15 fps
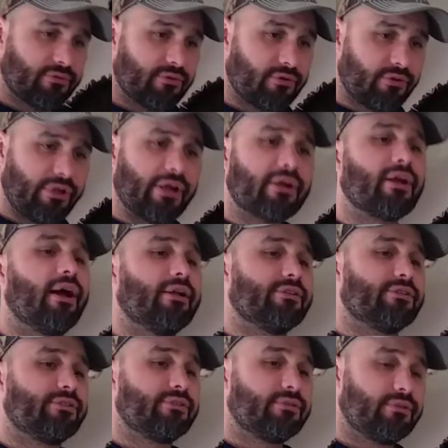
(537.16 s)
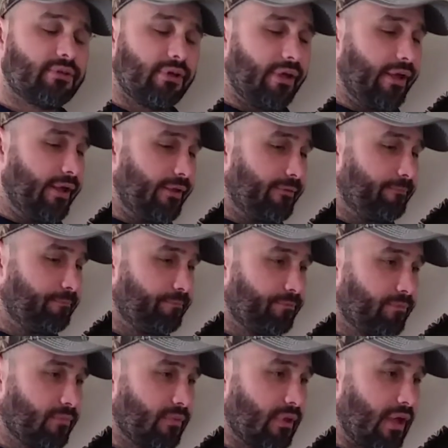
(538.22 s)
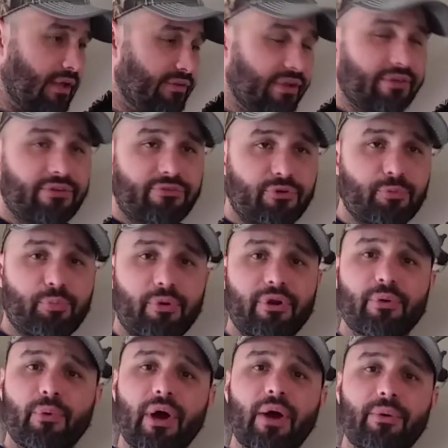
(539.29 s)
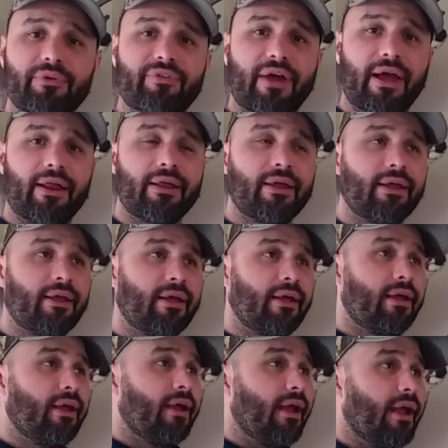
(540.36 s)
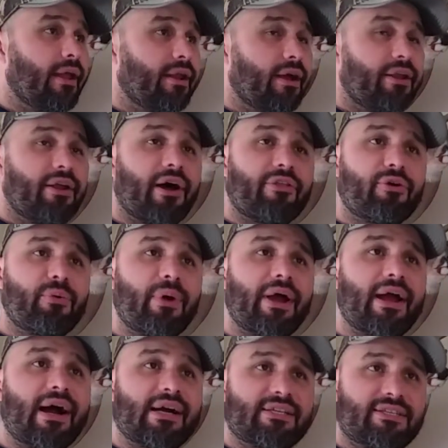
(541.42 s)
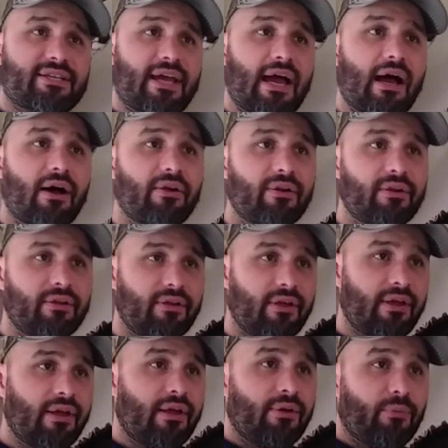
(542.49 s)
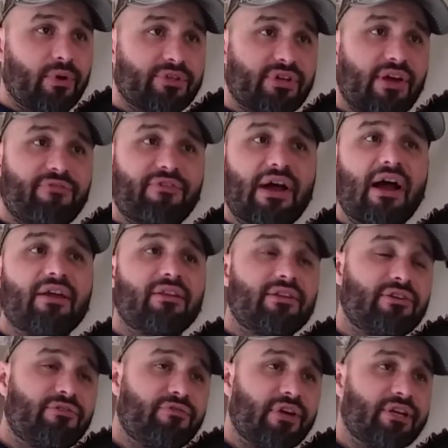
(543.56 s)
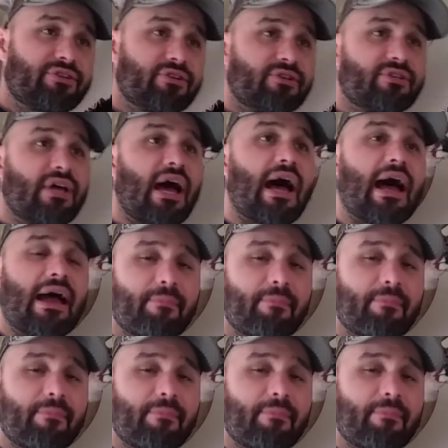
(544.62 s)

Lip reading: clear cuts, and I tend to do pretty well with that. And another way I scout, once I find these features, high